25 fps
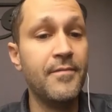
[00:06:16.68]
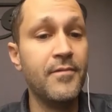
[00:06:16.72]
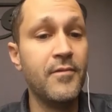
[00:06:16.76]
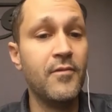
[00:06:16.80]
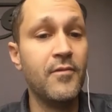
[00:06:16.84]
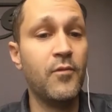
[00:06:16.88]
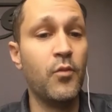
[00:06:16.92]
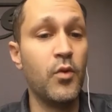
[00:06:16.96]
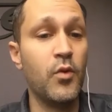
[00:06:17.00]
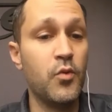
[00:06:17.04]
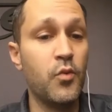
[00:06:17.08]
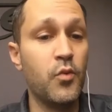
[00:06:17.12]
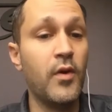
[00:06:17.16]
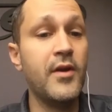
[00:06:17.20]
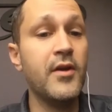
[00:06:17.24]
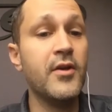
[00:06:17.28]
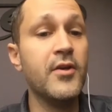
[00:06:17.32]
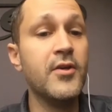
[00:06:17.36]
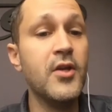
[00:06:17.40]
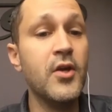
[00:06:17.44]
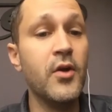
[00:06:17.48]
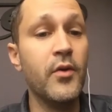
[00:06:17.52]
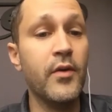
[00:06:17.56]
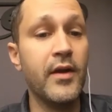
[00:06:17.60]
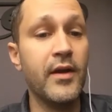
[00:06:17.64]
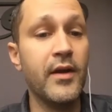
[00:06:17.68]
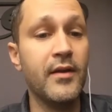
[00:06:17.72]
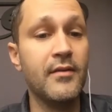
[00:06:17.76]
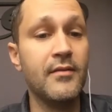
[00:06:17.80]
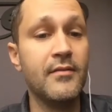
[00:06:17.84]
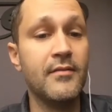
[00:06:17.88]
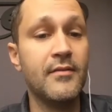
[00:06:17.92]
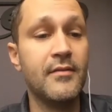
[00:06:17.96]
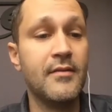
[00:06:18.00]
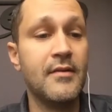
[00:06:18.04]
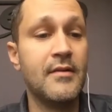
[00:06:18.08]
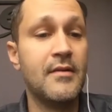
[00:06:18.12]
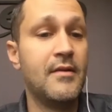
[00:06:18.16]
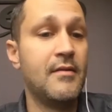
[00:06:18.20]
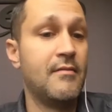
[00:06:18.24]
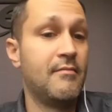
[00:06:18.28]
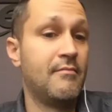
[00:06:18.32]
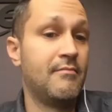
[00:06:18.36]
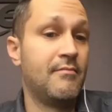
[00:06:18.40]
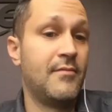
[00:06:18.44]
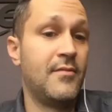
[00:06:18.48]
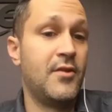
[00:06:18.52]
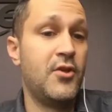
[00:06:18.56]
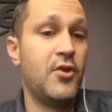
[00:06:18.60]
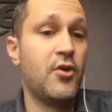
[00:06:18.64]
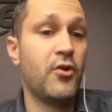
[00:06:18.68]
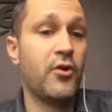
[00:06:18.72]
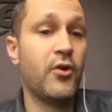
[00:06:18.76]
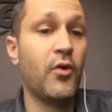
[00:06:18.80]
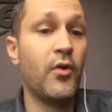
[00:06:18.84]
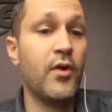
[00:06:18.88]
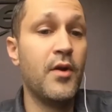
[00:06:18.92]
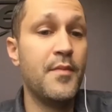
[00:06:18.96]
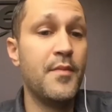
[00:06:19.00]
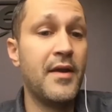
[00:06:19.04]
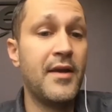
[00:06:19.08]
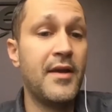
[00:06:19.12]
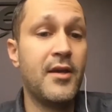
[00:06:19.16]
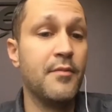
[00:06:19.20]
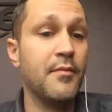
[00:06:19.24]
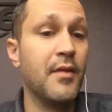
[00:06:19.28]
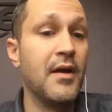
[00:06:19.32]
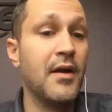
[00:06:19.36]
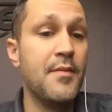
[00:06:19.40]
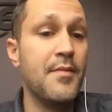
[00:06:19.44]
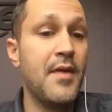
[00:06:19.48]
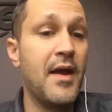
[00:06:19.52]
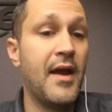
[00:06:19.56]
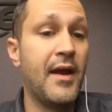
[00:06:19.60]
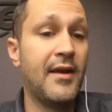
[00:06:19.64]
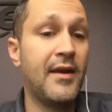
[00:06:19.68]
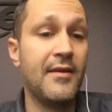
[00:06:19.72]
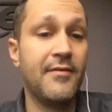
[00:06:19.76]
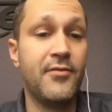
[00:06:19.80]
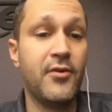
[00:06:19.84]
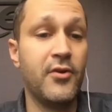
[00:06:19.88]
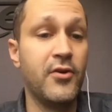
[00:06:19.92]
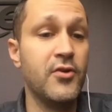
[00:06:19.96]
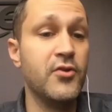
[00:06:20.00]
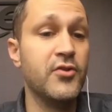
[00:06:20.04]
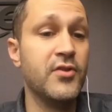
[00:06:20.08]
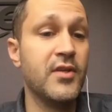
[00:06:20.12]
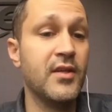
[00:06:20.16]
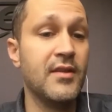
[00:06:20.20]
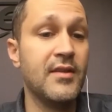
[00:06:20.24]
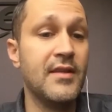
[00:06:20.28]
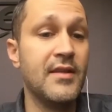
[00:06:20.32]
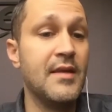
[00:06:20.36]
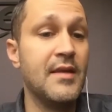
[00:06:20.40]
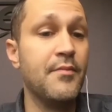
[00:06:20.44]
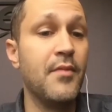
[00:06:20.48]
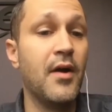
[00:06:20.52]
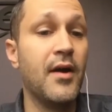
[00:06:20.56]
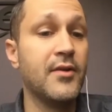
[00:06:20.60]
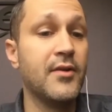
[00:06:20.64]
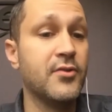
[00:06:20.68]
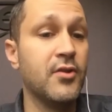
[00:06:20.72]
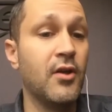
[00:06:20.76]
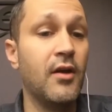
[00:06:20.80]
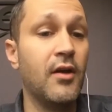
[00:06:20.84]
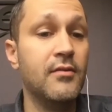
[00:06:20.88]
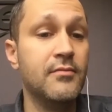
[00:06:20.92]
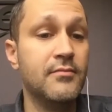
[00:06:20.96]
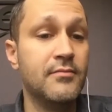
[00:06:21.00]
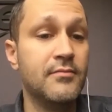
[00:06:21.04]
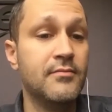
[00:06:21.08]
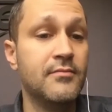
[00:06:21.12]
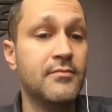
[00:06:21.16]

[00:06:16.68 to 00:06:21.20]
with what you're doing, you're going to make your money back if you're using the inbox at all.